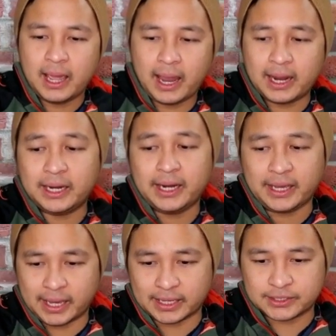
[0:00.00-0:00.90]

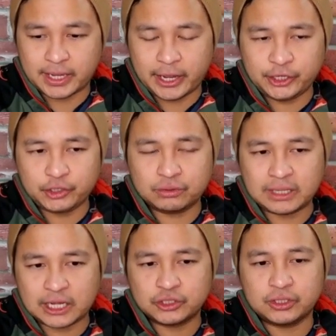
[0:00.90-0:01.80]
NNAS. Ayun yung
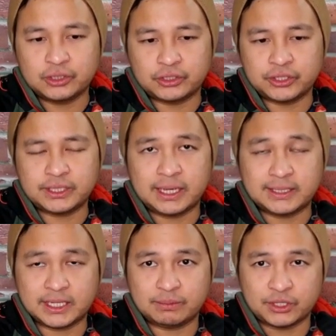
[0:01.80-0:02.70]
National Nursing
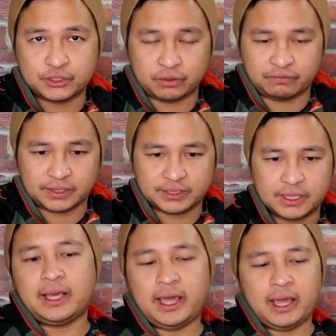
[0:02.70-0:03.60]
Assessment Service.
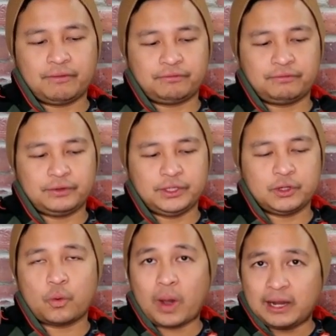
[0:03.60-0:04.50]
If
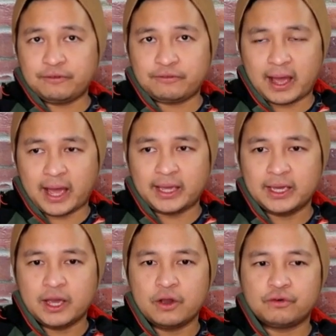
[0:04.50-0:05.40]
you qualify
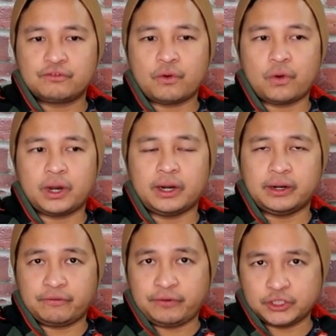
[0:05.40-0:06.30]
for
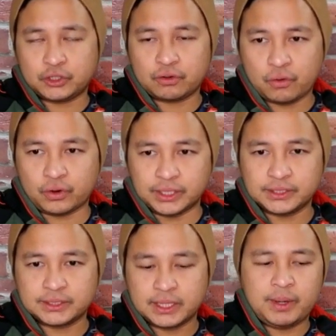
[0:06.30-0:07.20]
refresher
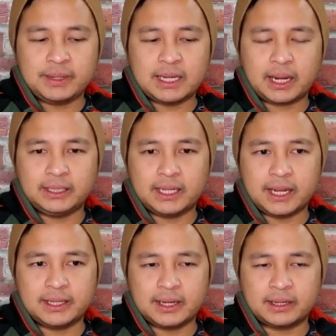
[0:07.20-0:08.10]
course, bibigyan ka
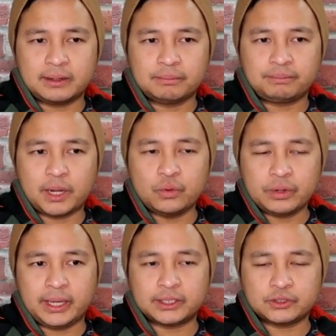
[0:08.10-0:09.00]
nila ng
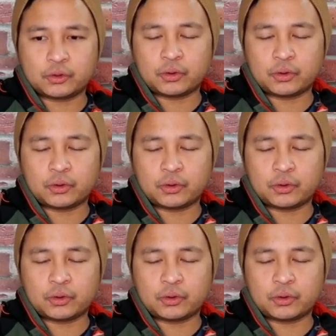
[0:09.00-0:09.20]
palugit